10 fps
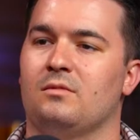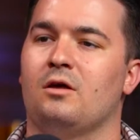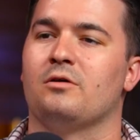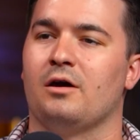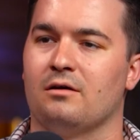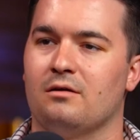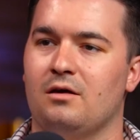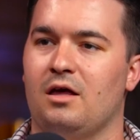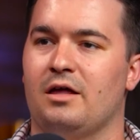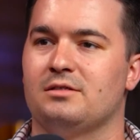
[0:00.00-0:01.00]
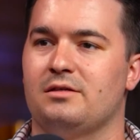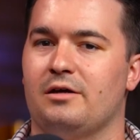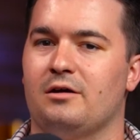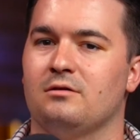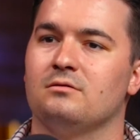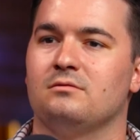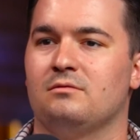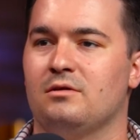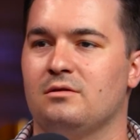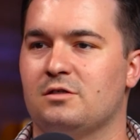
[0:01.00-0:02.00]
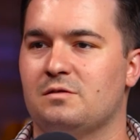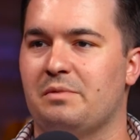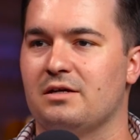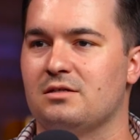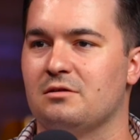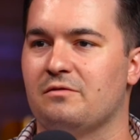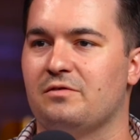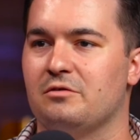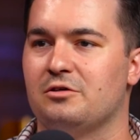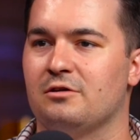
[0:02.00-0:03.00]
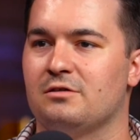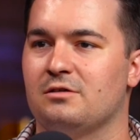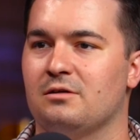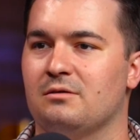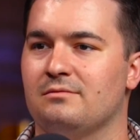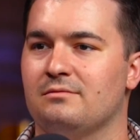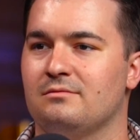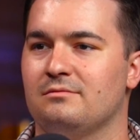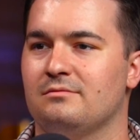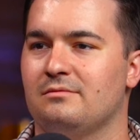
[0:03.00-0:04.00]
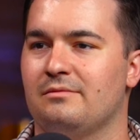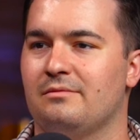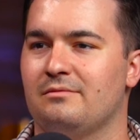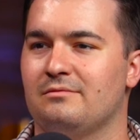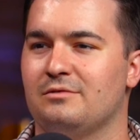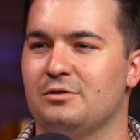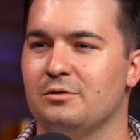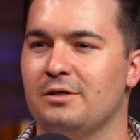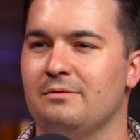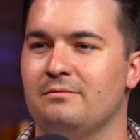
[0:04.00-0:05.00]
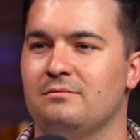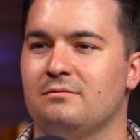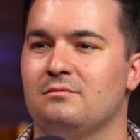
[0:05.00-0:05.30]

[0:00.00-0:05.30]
Okay, is there space in the future to do them,